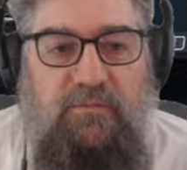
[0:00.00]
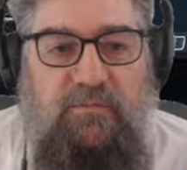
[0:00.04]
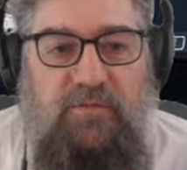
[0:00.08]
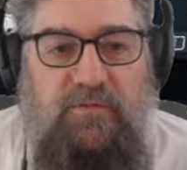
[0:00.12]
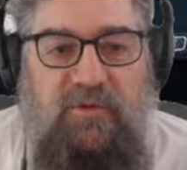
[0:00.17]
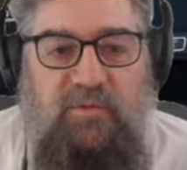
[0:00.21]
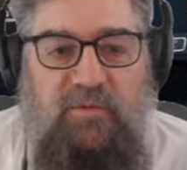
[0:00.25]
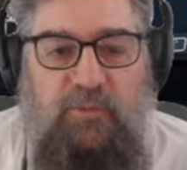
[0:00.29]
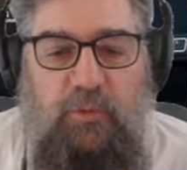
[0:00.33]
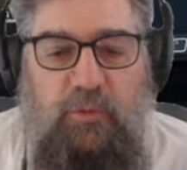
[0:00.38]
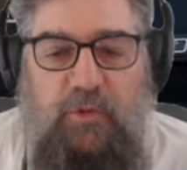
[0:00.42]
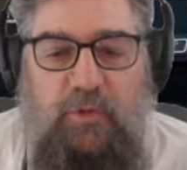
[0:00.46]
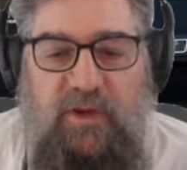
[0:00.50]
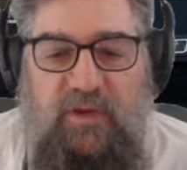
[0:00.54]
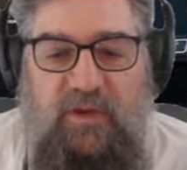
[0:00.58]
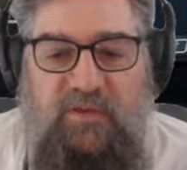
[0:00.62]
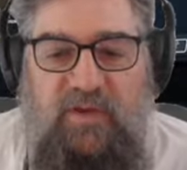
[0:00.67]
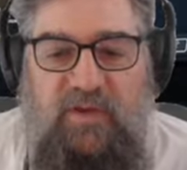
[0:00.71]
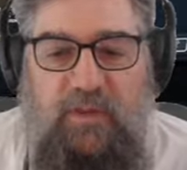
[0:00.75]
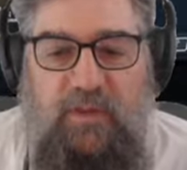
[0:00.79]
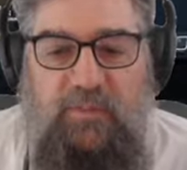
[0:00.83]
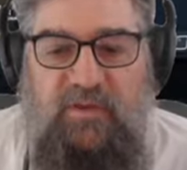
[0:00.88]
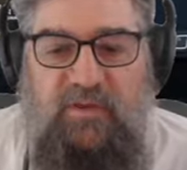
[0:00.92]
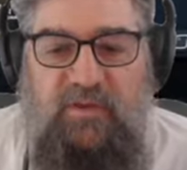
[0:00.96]
Just brought our
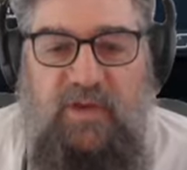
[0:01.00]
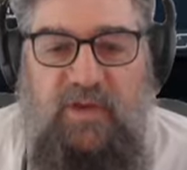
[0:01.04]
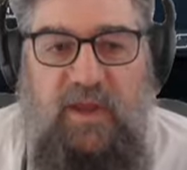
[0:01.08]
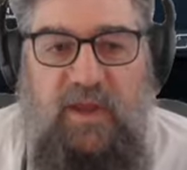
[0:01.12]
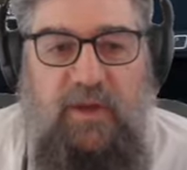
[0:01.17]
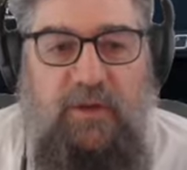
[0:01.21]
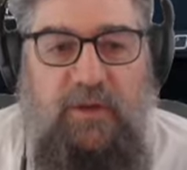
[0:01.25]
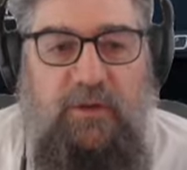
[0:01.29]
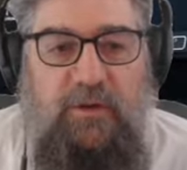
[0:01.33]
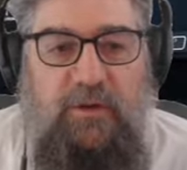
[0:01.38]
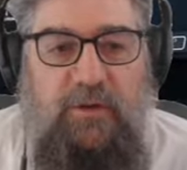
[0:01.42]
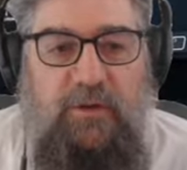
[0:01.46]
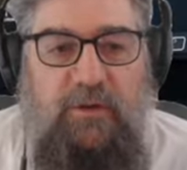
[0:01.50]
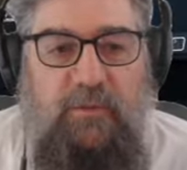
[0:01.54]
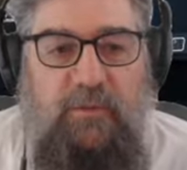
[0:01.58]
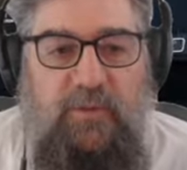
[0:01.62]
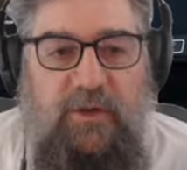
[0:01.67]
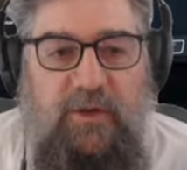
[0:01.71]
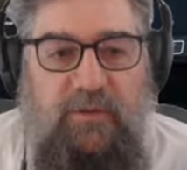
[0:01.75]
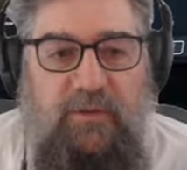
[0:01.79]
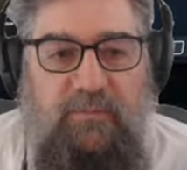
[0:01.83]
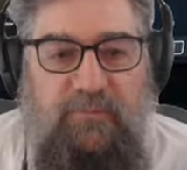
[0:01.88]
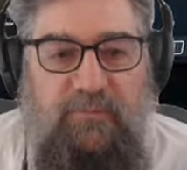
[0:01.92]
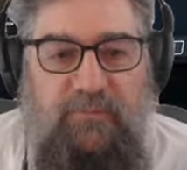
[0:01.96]
taps down a little bit.